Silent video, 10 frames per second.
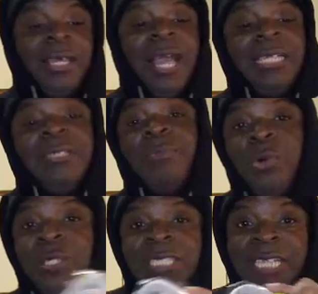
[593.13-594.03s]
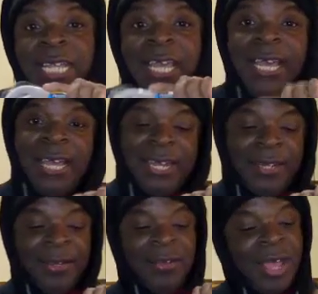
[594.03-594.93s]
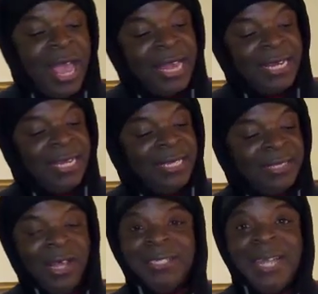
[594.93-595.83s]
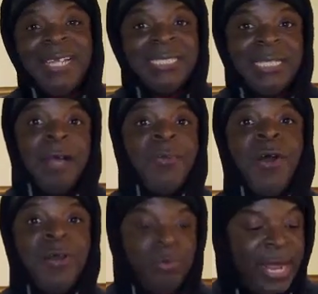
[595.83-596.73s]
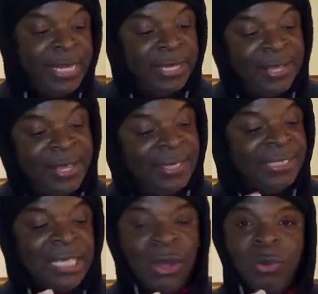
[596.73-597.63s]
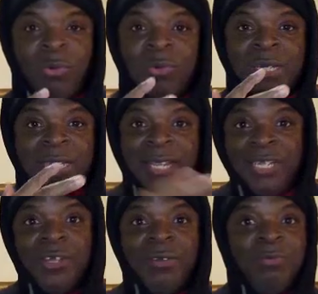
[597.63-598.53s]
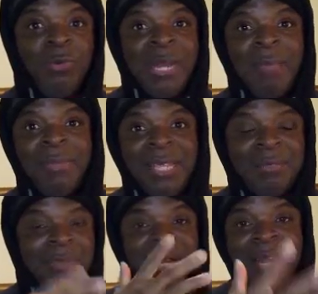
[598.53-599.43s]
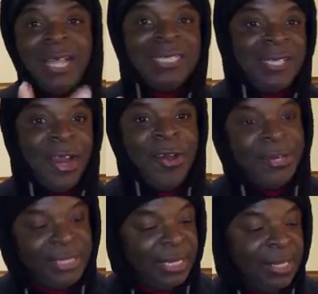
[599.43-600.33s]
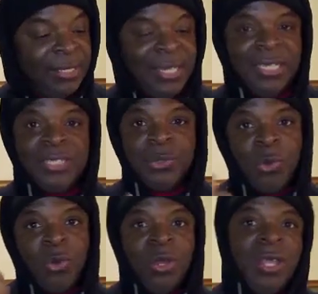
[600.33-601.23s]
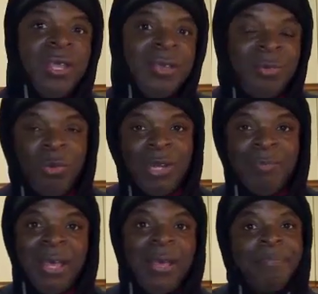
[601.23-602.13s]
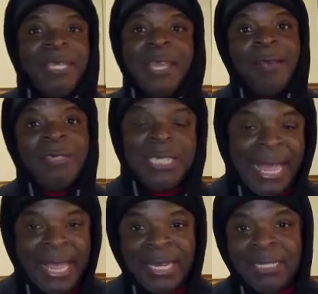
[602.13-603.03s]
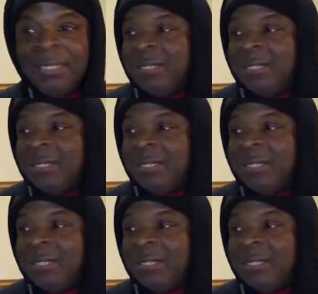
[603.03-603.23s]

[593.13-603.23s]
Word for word: Got some more chicken, and these are diced up already, so they're good for when I make my next curry chicken dish or one of my P F Chang's